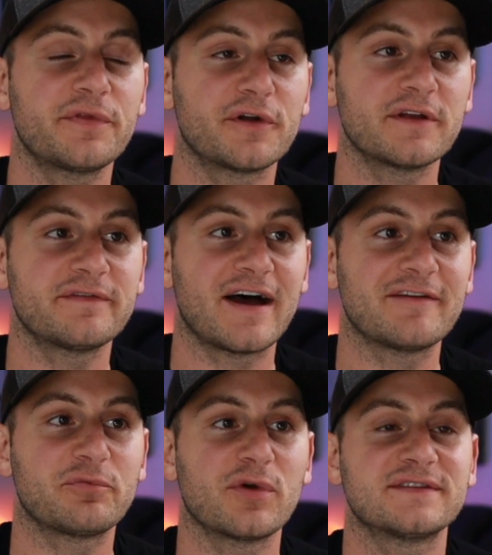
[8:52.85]

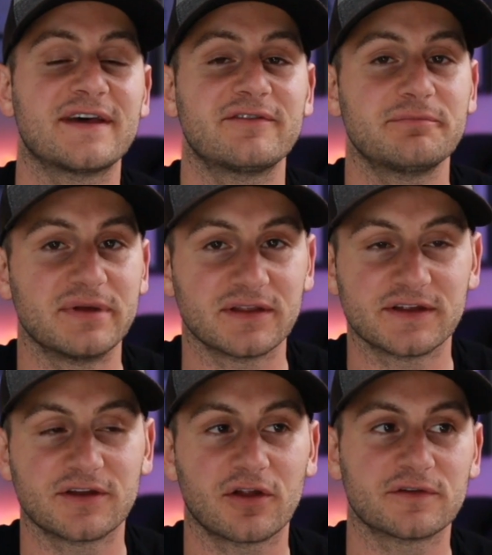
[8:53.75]
$35.7
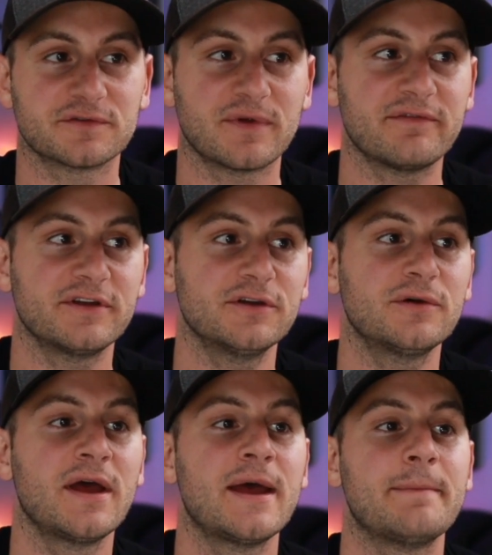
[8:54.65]
billion in revenue,